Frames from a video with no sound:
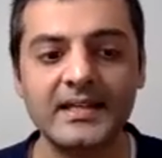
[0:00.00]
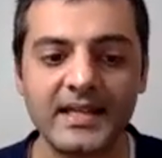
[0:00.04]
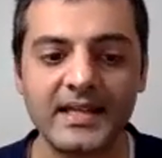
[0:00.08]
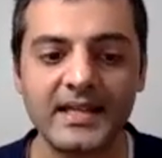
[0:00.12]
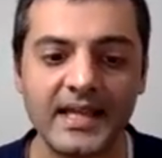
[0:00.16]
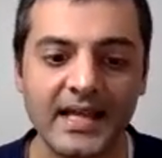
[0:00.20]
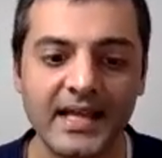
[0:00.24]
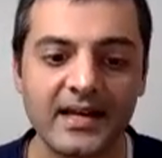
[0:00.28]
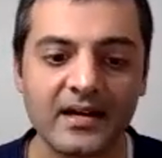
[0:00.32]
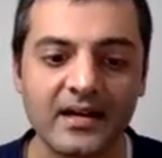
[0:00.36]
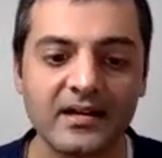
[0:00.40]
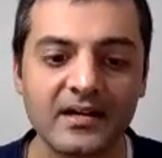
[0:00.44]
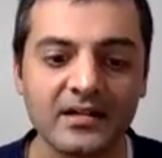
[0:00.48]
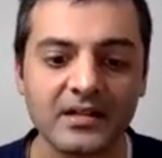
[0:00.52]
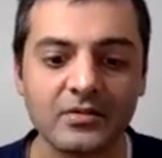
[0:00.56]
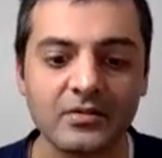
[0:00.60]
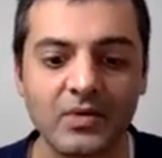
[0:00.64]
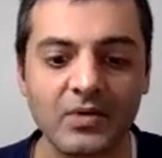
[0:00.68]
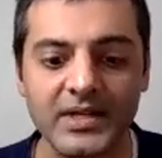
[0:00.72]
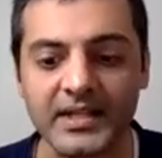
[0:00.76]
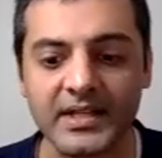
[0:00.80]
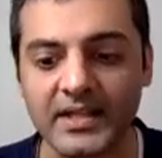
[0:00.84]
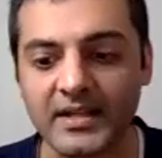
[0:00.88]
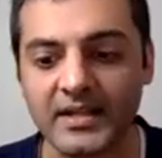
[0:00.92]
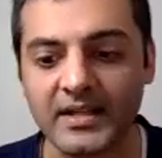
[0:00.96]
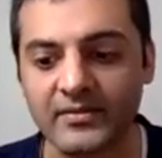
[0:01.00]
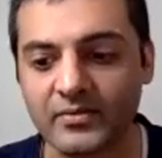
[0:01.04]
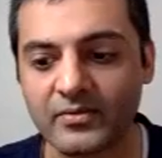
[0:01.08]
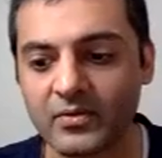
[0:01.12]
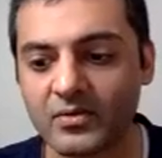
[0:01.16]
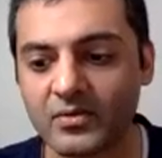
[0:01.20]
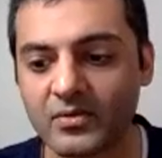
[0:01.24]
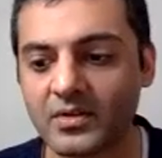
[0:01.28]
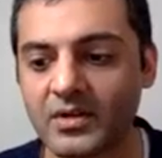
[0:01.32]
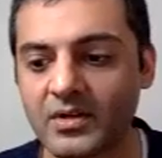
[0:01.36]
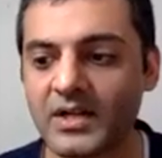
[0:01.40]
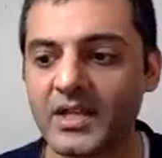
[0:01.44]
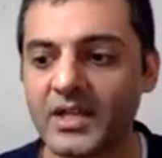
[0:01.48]
and Article
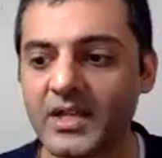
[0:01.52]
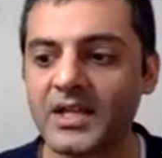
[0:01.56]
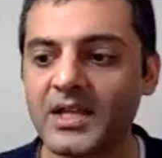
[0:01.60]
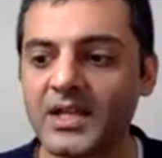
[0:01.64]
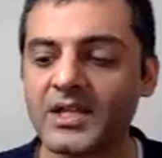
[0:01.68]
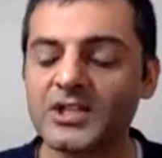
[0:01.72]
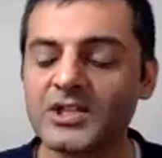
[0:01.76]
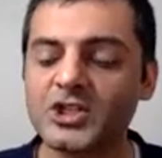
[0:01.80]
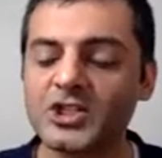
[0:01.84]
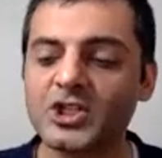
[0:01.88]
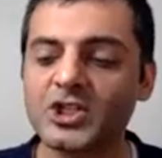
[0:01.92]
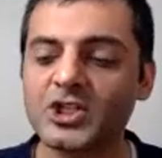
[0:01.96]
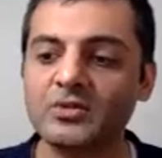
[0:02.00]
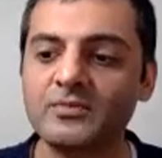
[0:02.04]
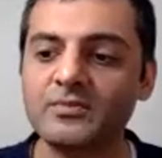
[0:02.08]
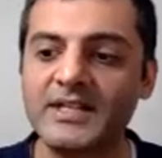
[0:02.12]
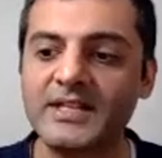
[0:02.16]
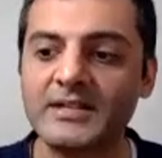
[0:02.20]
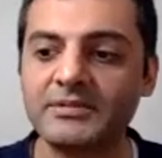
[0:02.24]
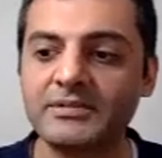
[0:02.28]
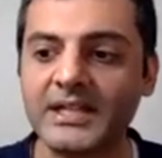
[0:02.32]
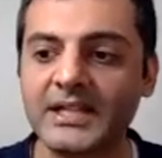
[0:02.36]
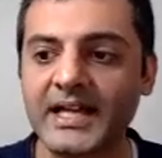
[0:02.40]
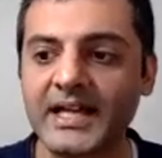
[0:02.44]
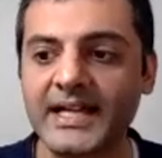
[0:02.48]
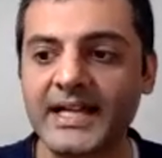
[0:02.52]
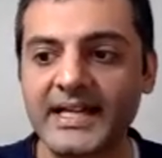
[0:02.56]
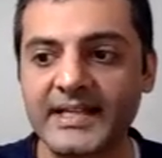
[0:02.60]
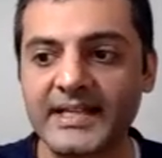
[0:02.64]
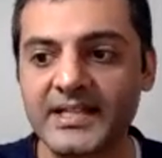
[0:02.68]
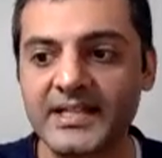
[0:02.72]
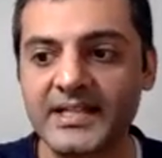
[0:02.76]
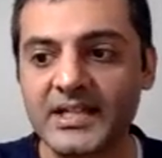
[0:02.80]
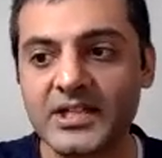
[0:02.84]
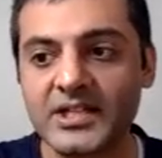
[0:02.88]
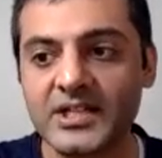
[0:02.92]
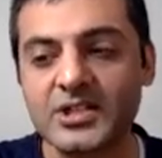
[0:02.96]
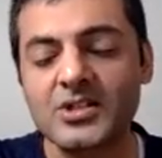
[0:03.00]
184 to be
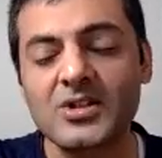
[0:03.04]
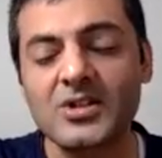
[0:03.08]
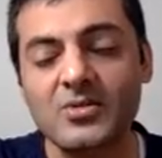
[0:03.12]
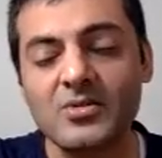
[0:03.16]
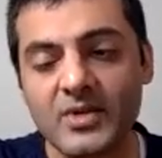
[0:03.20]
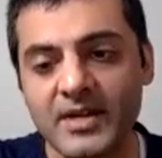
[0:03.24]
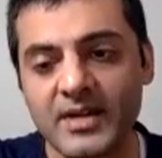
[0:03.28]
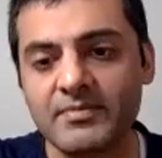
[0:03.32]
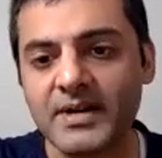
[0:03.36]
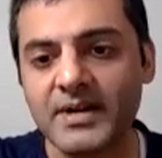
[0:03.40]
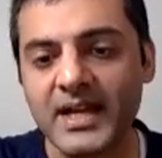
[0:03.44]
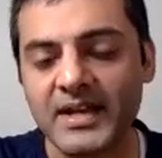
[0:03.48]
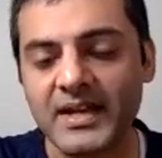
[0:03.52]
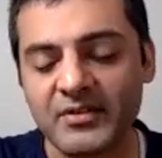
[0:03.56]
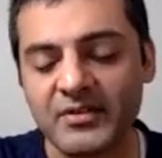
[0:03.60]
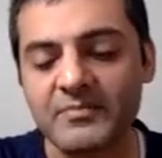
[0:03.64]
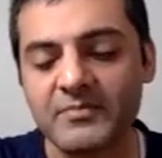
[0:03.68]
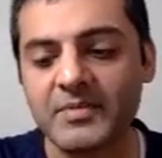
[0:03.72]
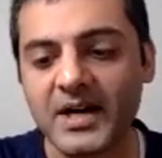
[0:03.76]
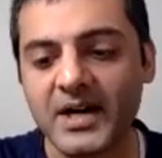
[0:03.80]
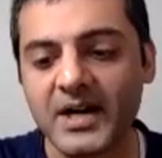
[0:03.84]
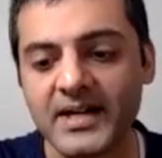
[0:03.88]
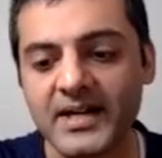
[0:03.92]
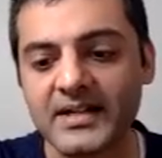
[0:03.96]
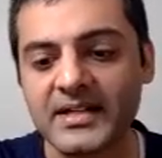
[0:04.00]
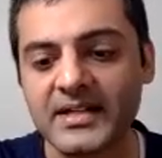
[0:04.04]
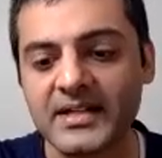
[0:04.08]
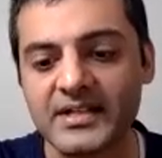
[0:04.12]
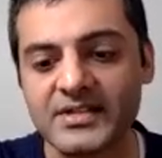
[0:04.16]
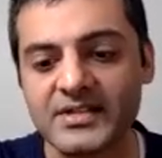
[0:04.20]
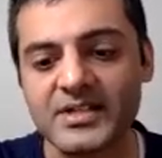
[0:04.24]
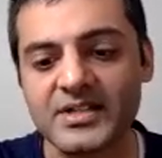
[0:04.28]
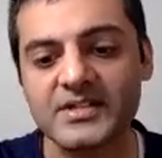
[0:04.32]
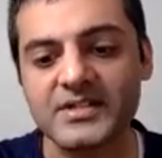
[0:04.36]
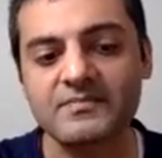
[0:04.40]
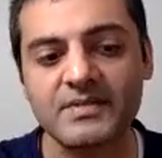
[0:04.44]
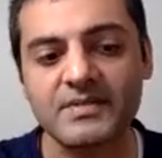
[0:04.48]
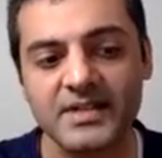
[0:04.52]
applied to a private party
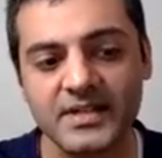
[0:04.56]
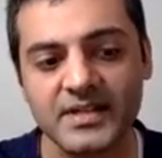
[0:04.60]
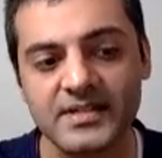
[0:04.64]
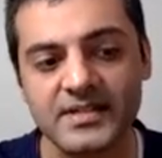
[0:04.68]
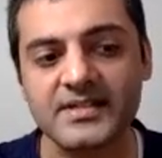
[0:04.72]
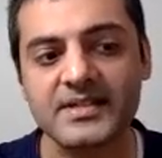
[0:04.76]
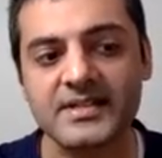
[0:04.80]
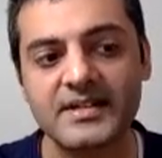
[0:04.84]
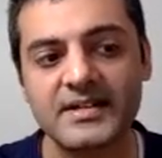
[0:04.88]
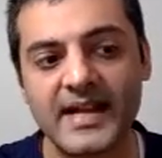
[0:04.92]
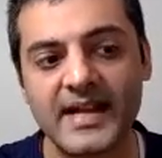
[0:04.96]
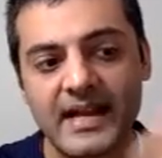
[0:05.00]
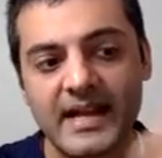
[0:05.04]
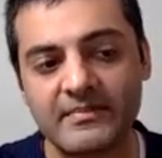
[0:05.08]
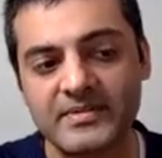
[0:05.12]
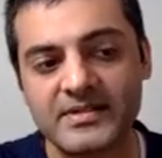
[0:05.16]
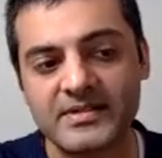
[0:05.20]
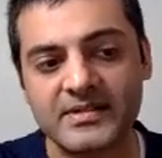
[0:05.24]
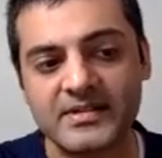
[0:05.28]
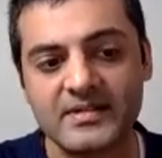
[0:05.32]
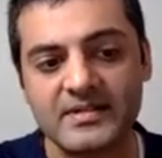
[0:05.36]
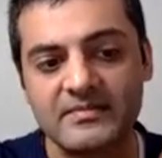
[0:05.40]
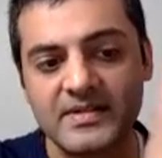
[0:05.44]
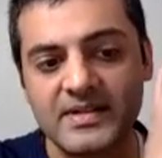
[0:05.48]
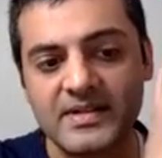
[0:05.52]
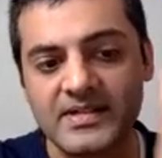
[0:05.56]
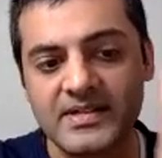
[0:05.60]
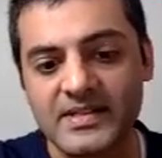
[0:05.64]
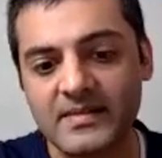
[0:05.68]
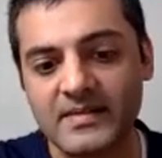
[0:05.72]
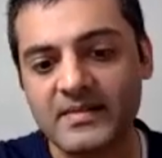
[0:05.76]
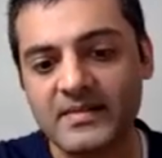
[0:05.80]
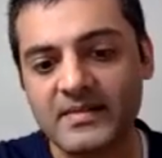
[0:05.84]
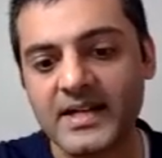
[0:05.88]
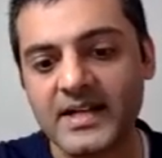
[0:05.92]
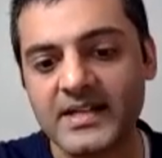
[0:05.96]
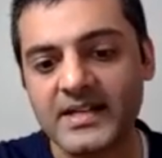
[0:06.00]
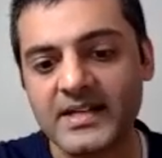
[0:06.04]
just because there happens to be
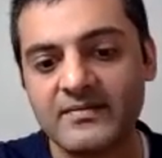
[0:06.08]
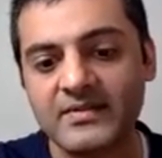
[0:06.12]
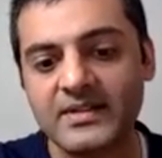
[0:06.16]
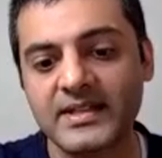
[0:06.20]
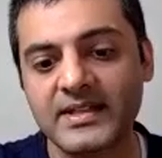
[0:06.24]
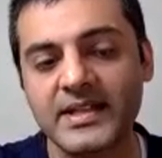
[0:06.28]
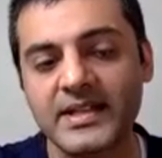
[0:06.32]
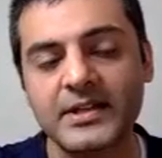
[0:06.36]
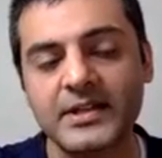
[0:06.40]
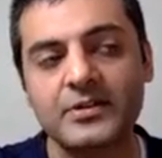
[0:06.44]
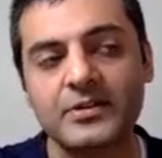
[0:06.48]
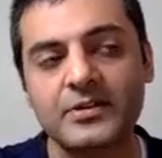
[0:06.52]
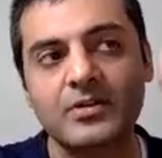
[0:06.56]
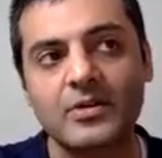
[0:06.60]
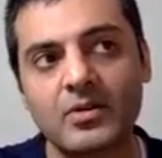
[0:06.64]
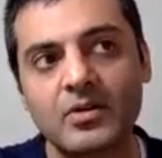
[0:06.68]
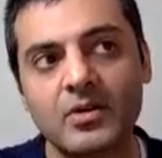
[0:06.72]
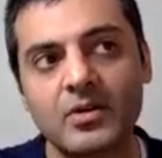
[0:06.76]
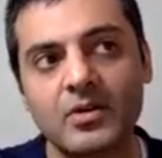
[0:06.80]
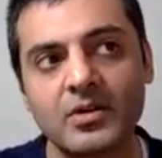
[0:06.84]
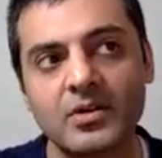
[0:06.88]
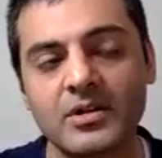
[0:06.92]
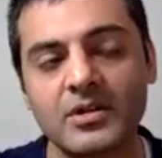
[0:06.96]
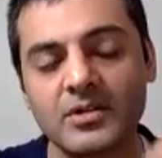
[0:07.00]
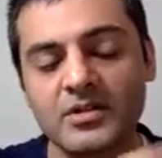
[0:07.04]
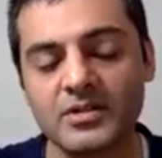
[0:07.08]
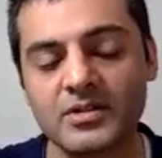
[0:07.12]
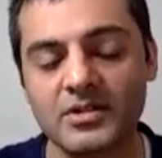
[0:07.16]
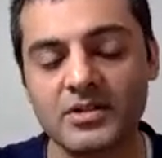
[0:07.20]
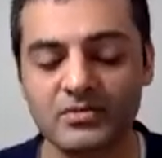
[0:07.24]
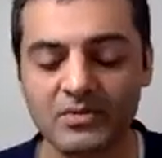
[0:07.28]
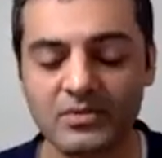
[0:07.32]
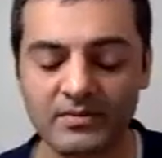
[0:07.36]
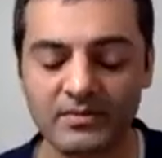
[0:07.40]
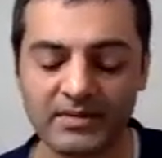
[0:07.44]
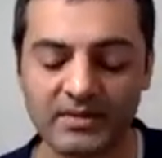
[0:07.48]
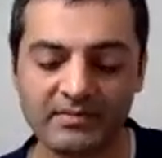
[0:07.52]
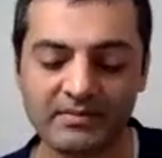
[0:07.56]
some kind of a link or a hook
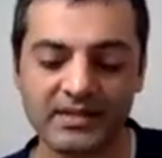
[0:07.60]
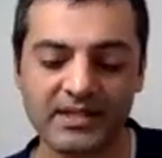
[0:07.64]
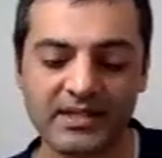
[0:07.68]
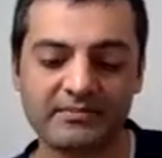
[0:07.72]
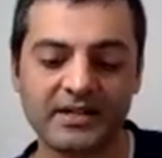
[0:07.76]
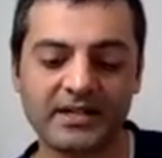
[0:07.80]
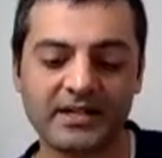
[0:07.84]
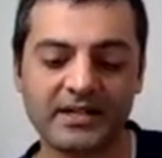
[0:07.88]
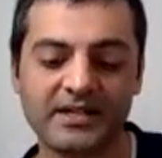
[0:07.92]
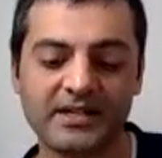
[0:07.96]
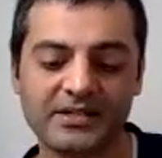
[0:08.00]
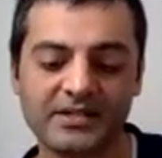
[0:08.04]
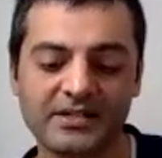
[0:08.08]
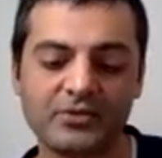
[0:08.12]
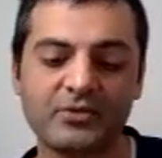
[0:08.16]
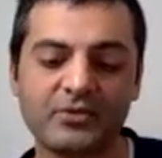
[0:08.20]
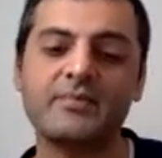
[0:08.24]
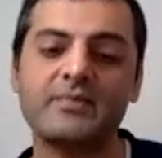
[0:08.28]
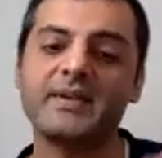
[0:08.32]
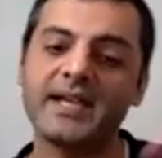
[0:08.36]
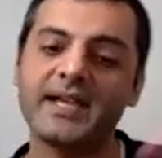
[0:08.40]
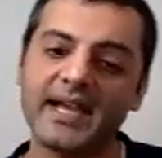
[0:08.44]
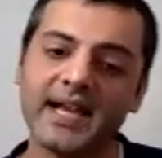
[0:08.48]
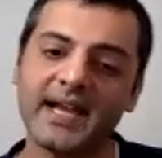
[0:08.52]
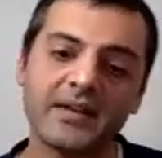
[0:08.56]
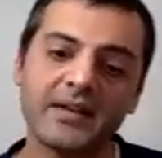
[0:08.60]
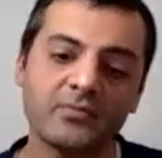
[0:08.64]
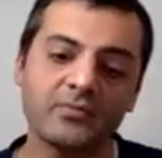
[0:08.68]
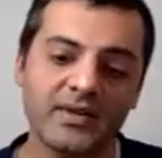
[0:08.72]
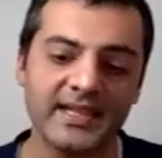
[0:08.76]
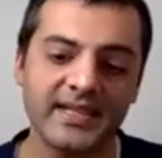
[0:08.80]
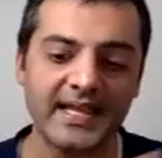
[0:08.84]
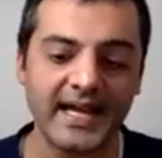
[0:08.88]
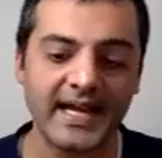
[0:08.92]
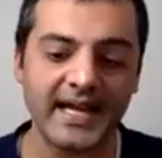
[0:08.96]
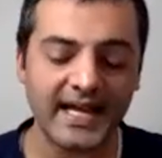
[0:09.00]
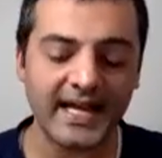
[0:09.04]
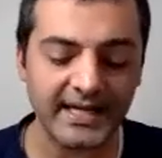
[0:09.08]
to a public party. So we began
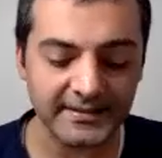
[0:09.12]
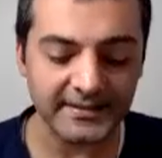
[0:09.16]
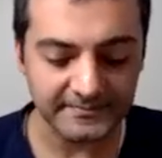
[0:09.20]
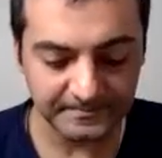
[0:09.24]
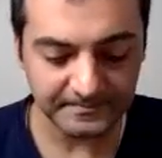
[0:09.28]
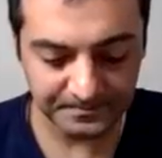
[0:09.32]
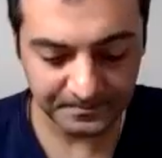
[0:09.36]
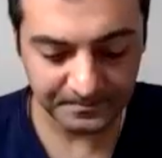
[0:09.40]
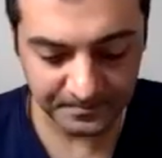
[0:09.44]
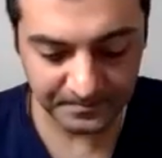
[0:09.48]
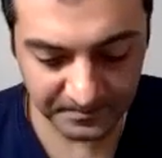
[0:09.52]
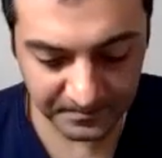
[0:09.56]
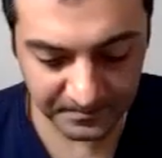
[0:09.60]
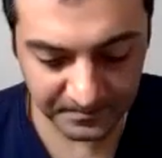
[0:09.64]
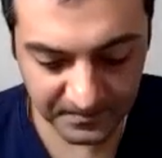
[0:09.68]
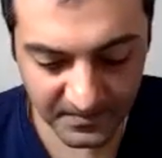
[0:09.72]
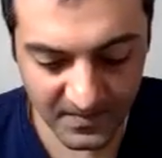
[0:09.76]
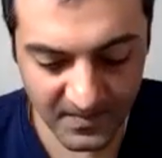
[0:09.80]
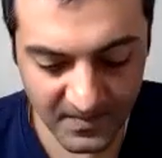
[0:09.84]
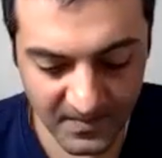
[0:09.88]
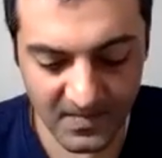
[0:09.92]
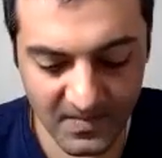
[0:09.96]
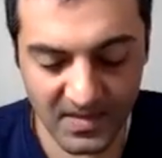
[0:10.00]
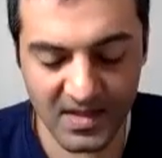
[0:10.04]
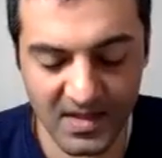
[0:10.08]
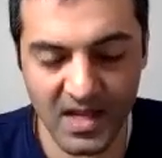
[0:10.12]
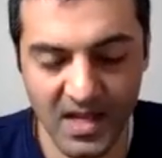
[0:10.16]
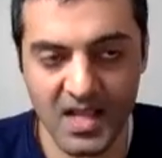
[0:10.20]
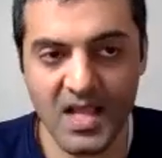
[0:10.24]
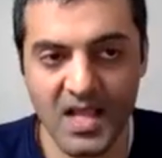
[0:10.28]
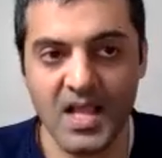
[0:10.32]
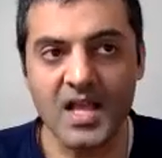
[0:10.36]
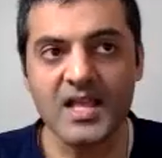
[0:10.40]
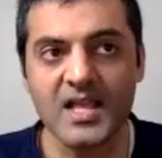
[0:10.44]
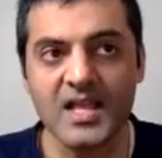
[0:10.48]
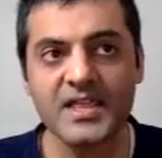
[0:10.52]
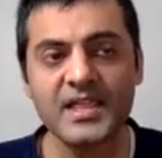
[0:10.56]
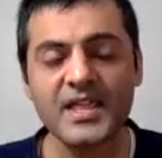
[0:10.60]
with that.
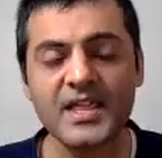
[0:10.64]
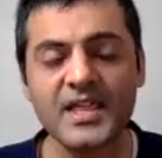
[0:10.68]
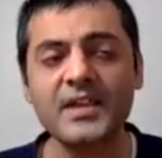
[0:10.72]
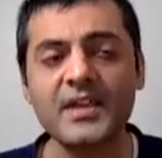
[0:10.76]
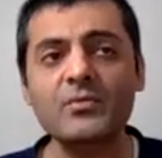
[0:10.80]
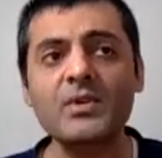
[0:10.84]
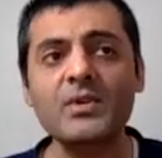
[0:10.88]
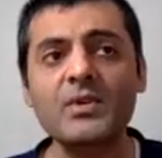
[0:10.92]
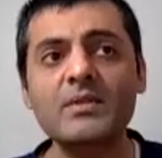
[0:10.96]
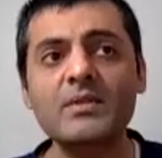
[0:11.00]
Then we